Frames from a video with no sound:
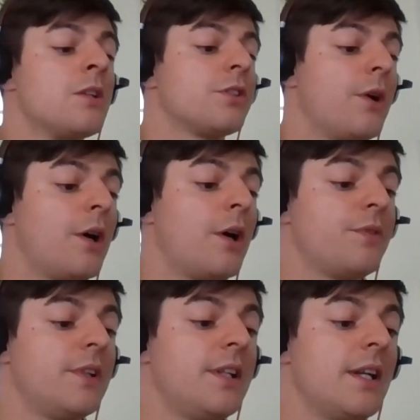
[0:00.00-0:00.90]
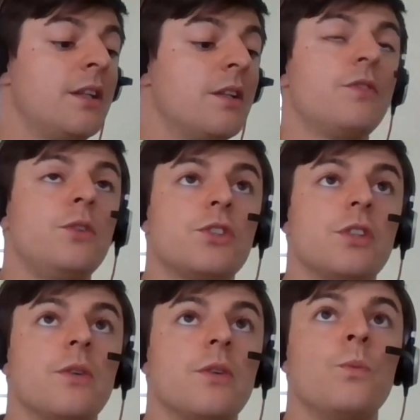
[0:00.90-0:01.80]
So hopefully in the
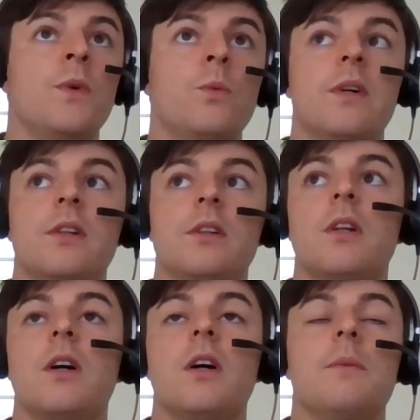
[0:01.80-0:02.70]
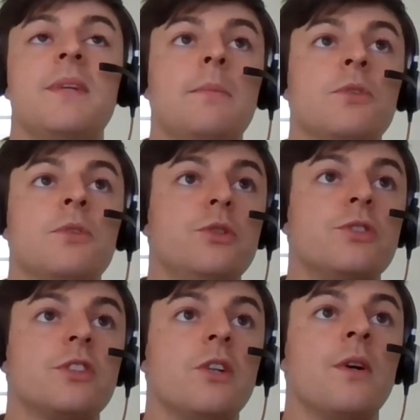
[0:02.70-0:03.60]
future we will be able to do
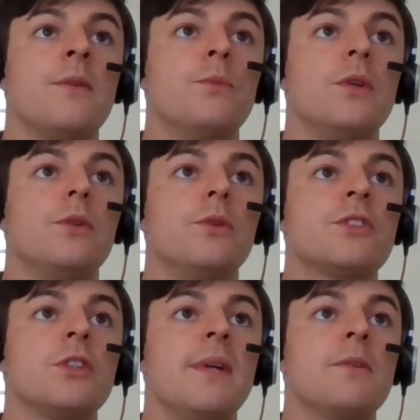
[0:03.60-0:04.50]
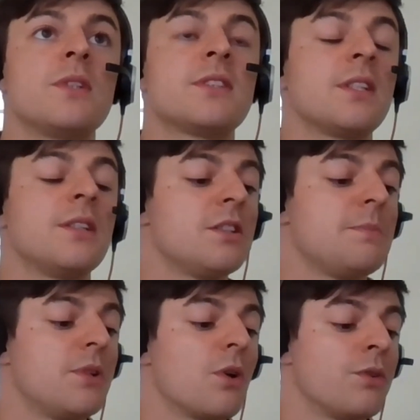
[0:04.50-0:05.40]
so, and we will also be able to extend this
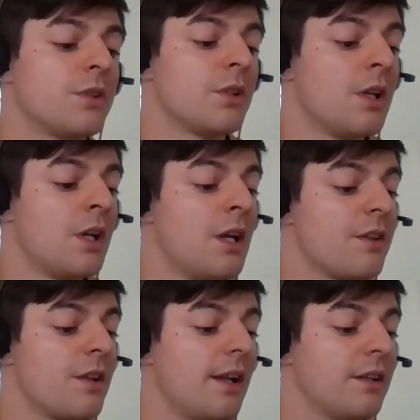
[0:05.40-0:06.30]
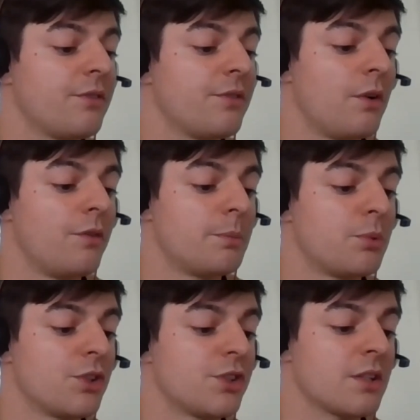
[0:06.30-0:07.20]
beyond the life of the
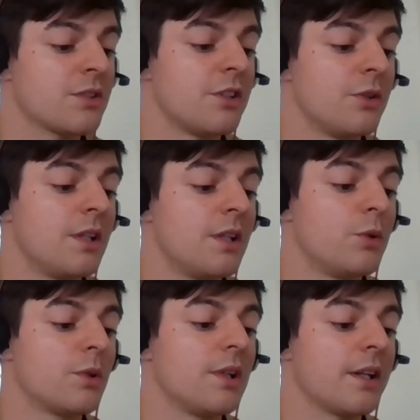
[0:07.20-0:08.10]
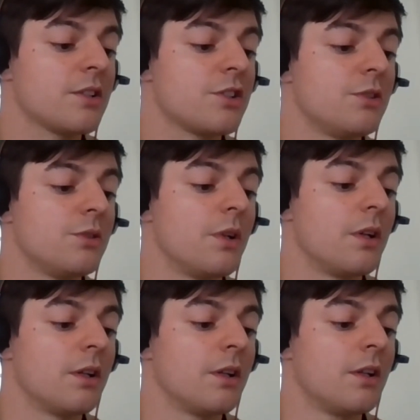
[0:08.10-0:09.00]
project. So if you would like
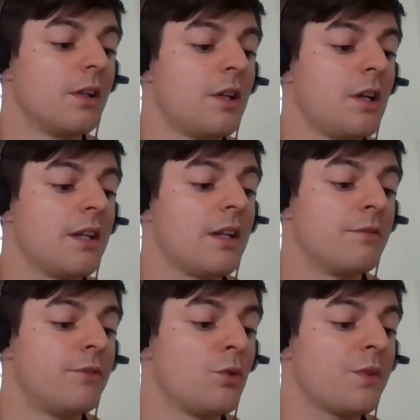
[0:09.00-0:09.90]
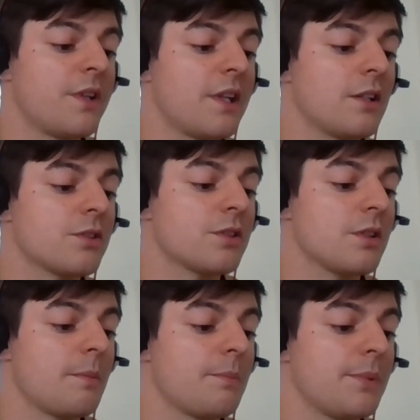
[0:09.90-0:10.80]
to get involved with that,
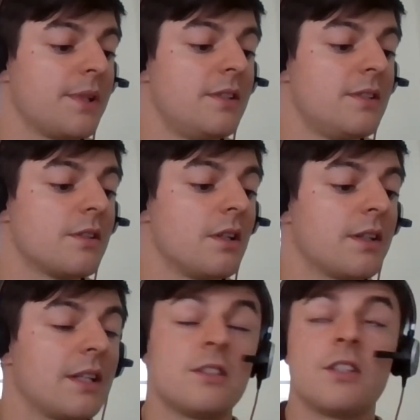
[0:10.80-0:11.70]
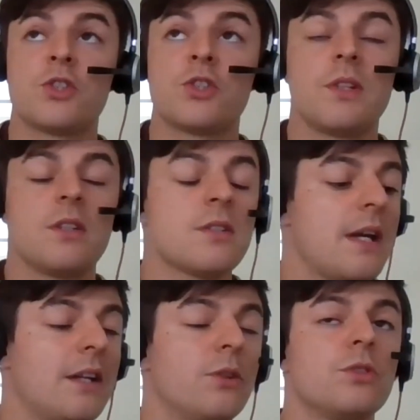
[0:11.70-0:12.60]
please get in touch with us,
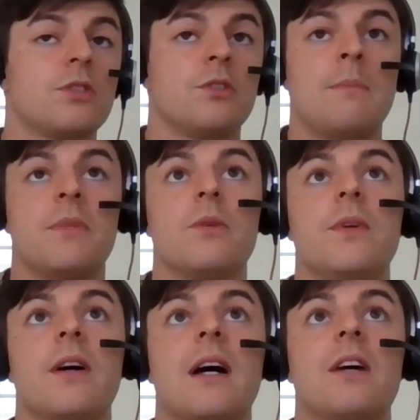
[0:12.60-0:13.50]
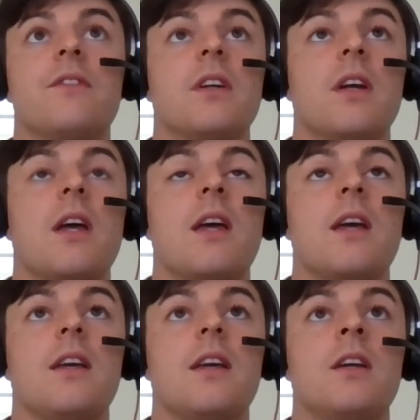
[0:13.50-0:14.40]
and also remember that we are having
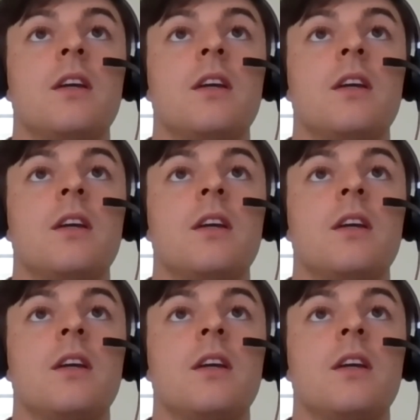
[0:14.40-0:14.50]
a